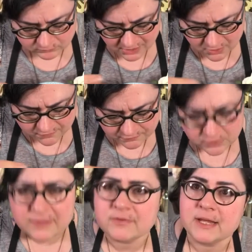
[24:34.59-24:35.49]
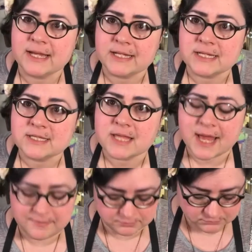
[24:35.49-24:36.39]
I don't really feel like it needs
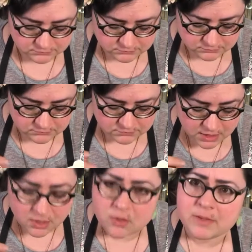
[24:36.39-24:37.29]
that. I don't know,